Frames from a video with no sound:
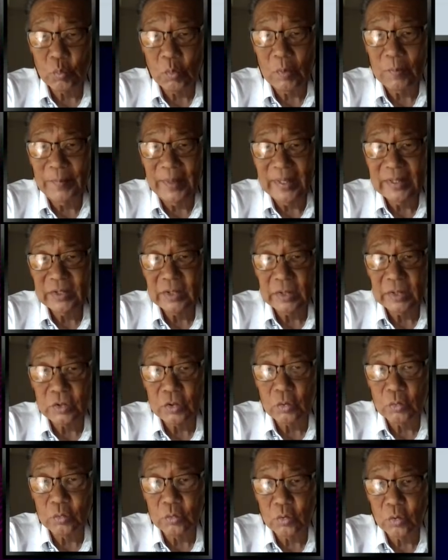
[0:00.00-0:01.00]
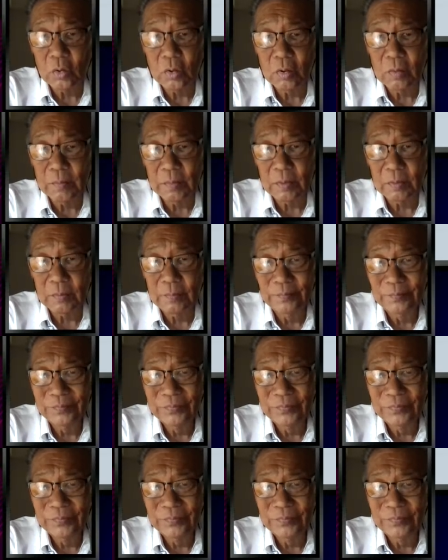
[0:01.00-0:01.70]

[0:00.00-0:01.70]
what makes it so durable.